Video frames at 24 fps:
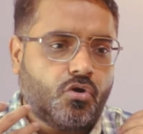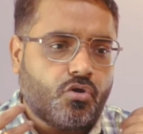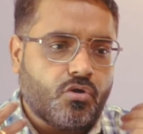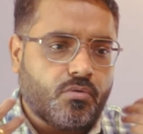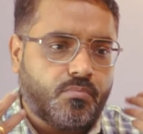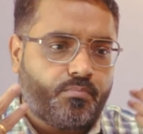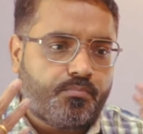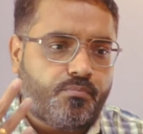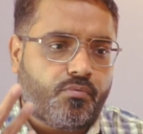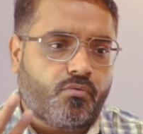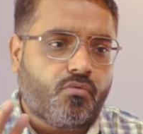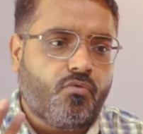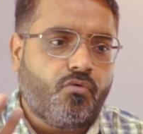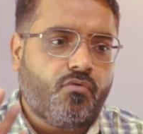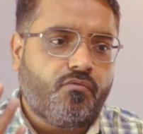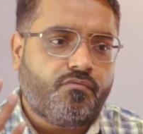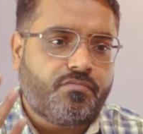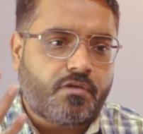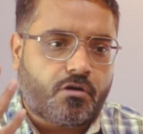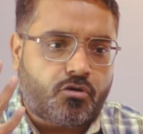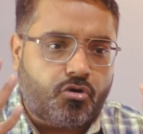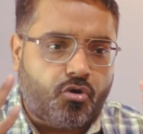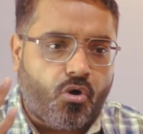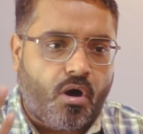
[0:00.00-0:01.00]
to improve
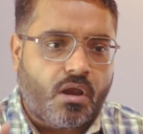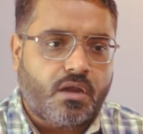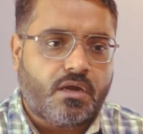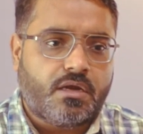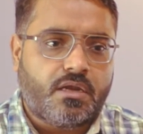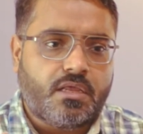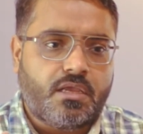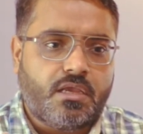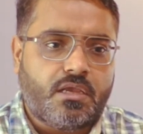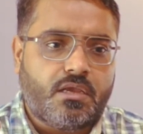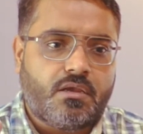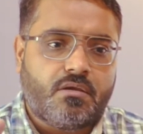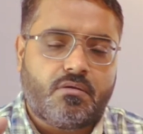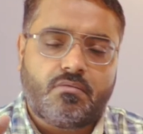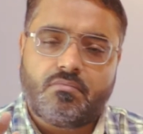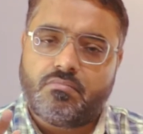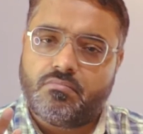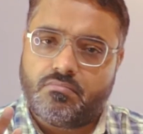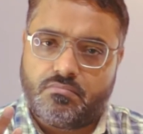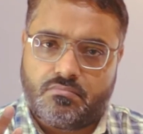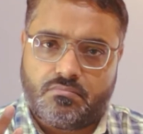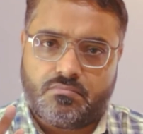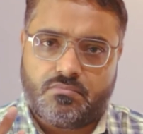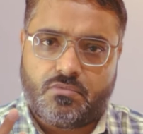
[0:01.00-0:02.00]
the quality
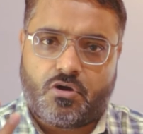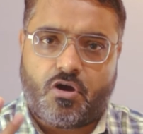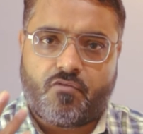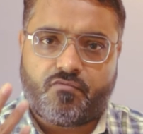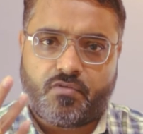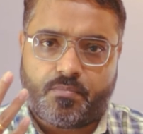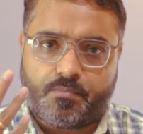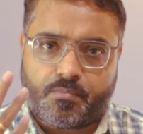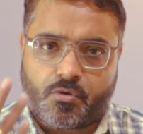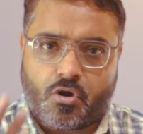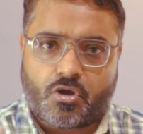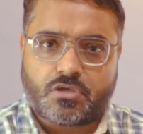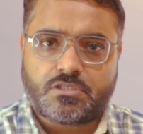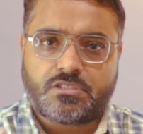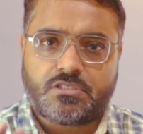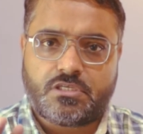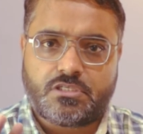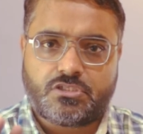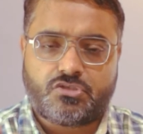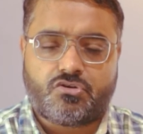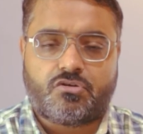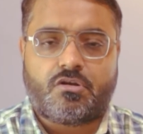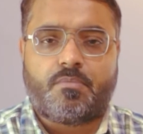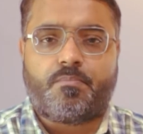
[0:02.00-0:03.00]
of a
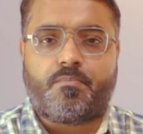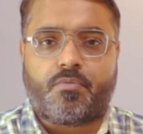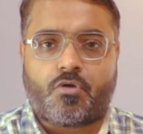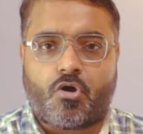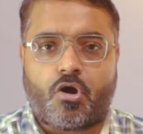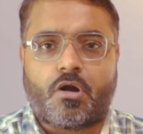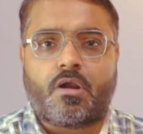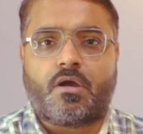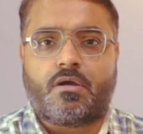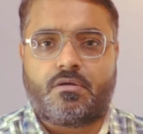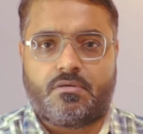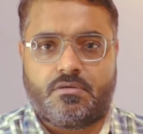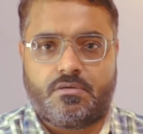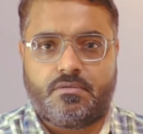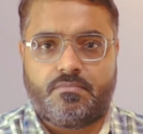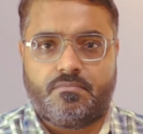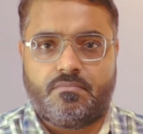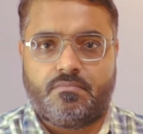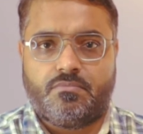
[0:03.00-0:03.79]
process or a product,